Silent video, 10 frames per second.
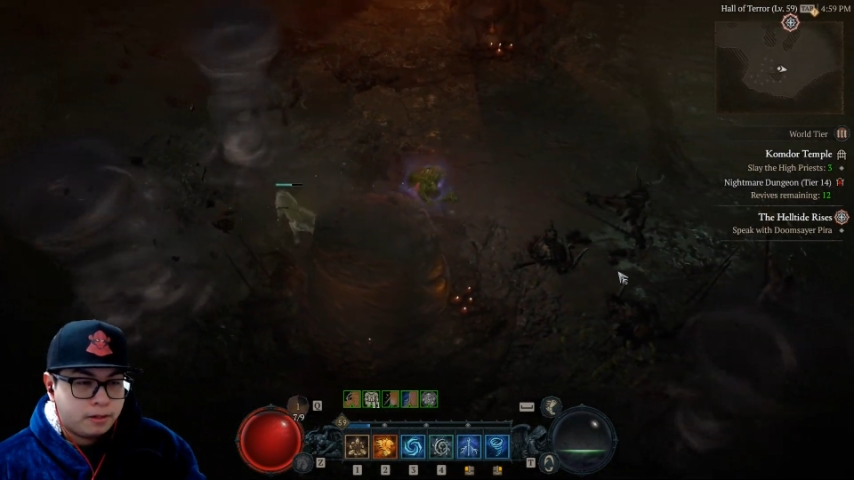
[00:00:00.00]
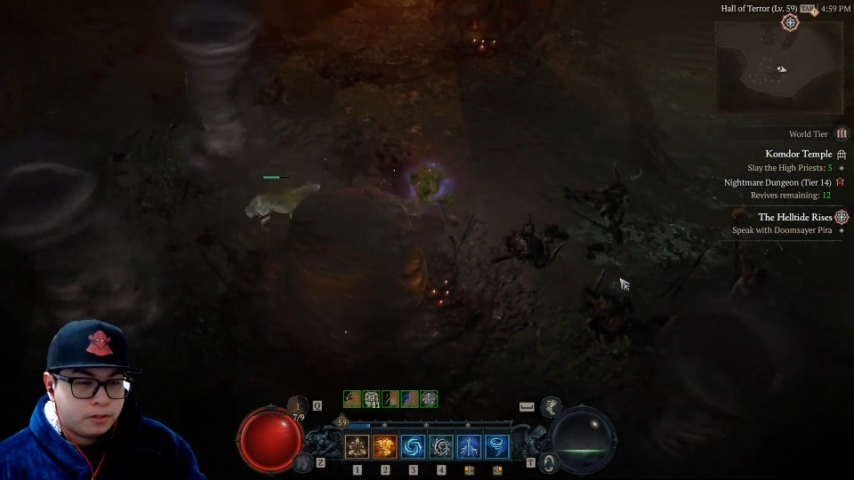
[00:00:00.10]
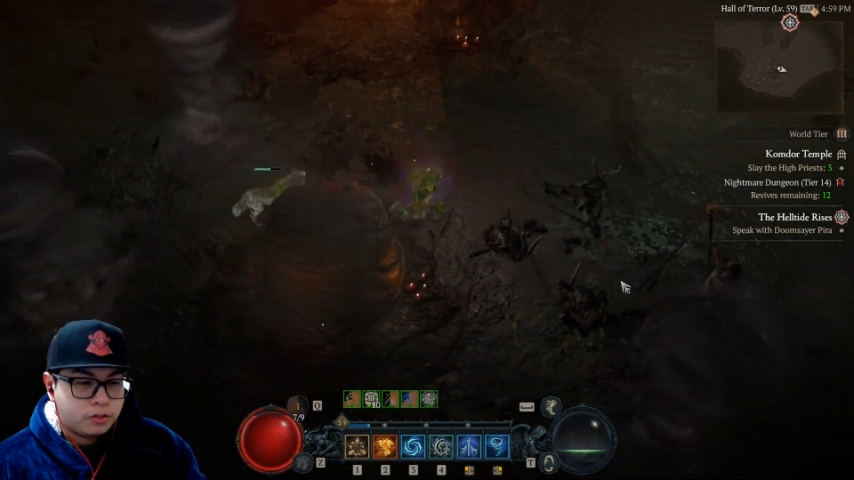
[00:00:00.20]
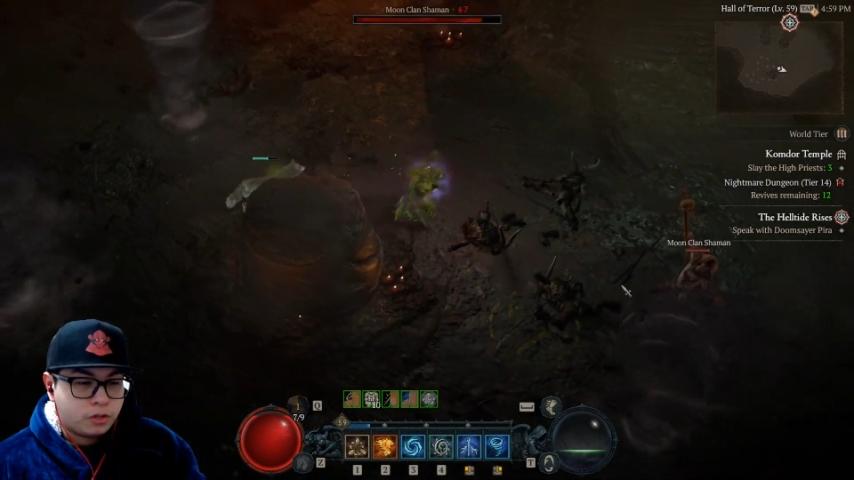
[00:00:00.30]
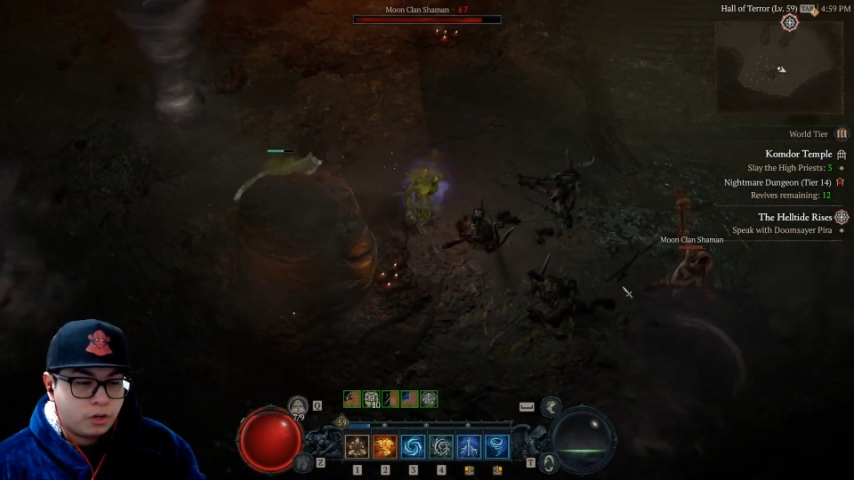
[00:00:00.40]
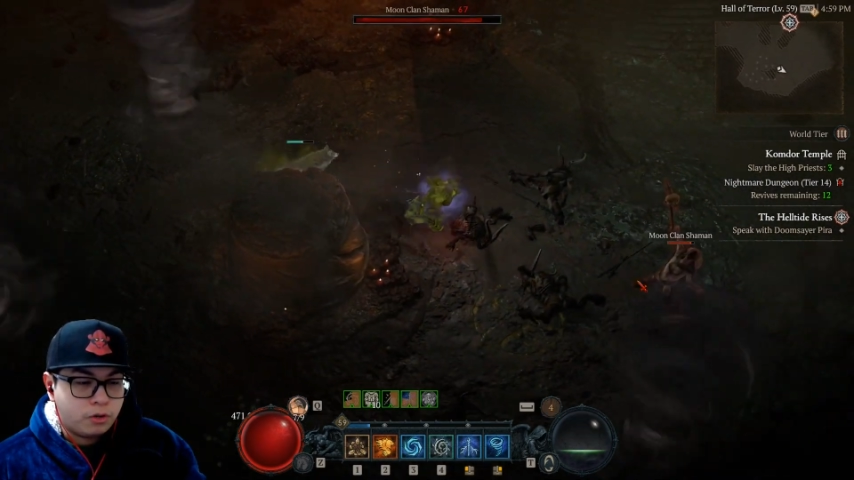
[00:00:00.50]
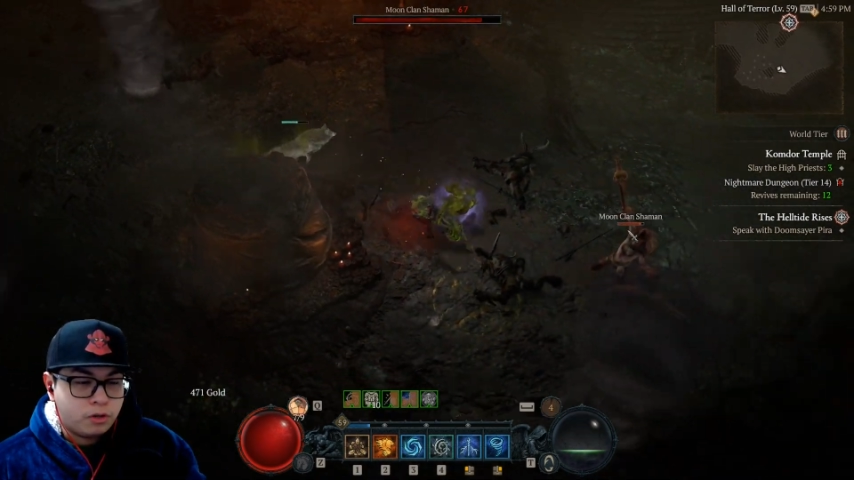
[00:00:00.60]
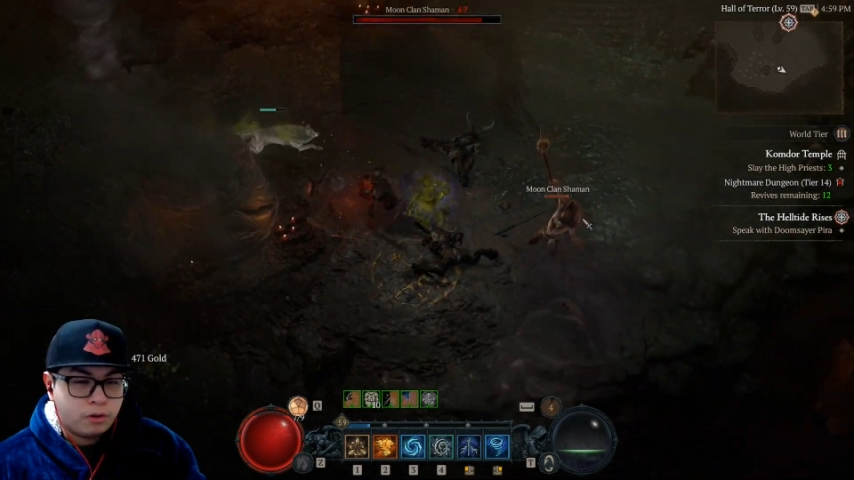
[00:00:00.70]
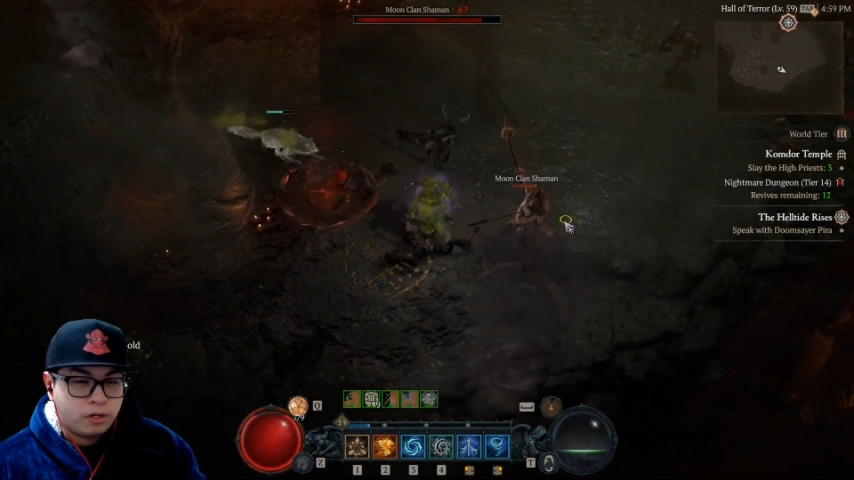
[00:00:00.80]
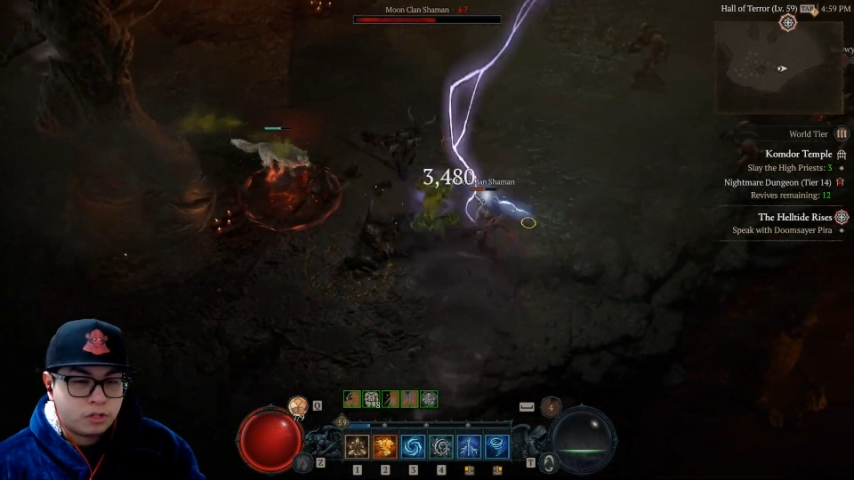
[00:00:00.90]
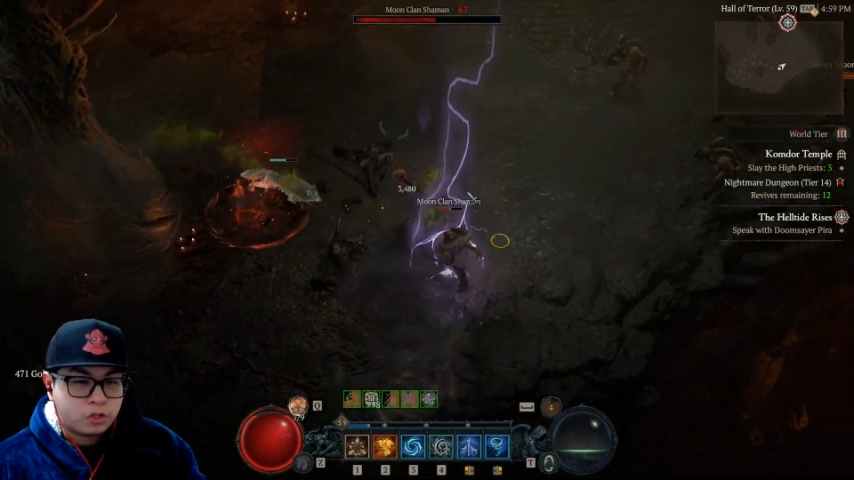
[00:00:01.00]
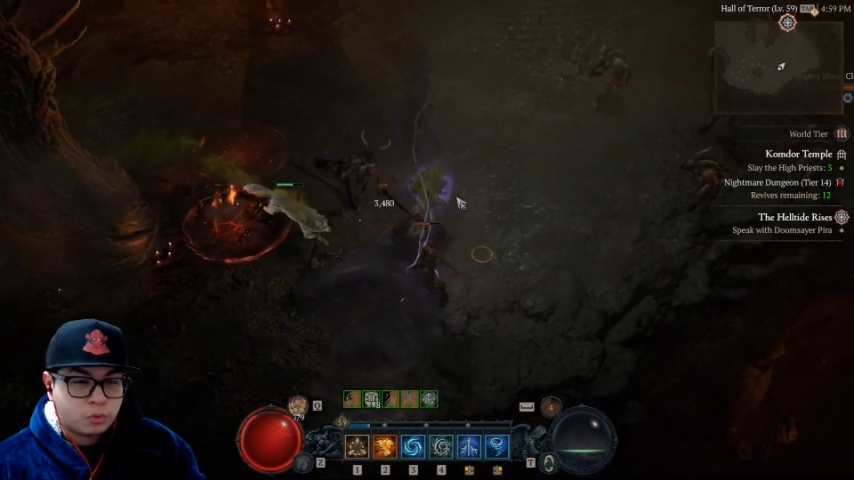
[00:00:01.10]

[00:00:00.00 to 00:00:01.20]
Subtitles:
So you don't need to sweat